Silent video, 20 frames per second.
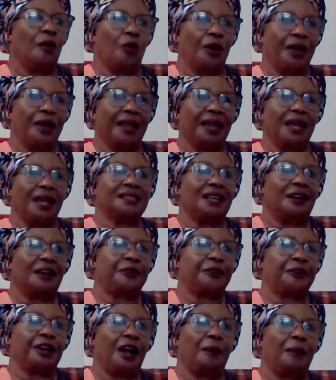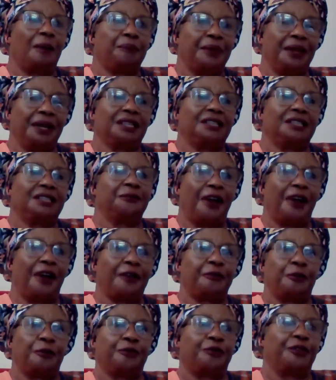We as Africa picked
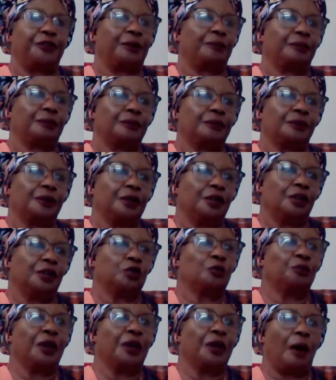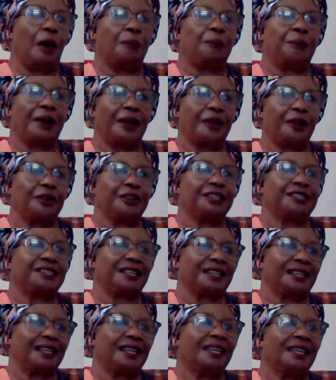five of them to be our
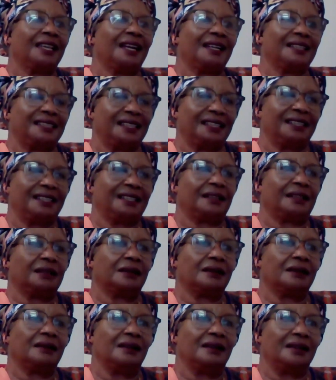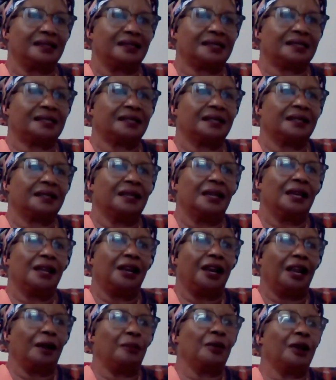priority agenda list,
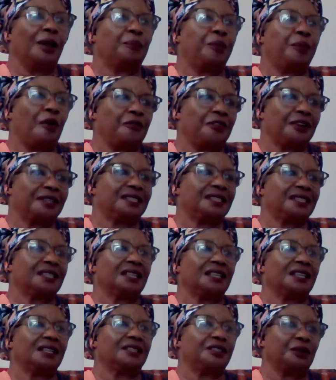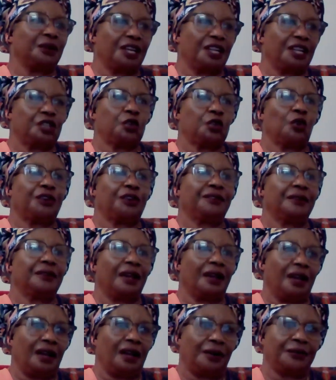namely poverty, education,
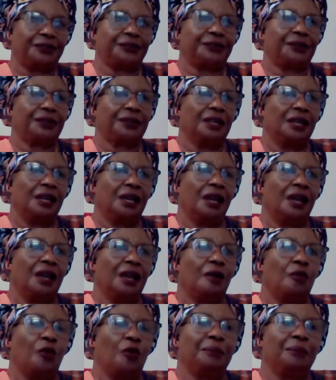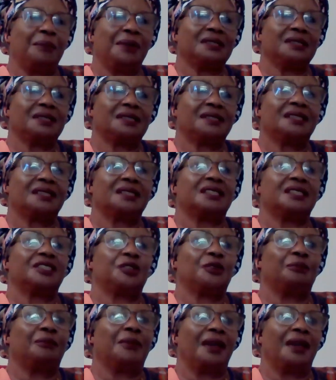health, women's
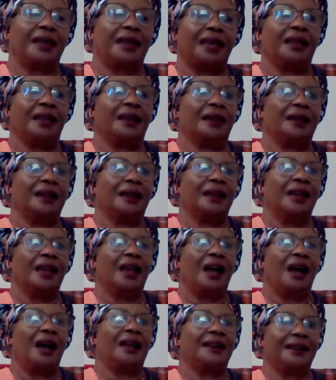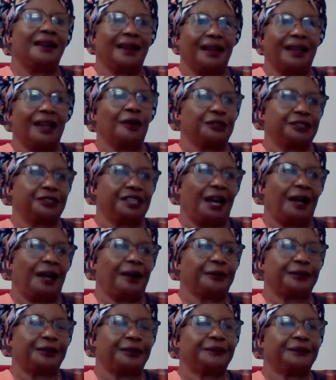decision-making, and the girl
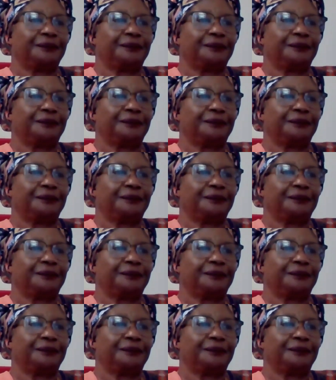child.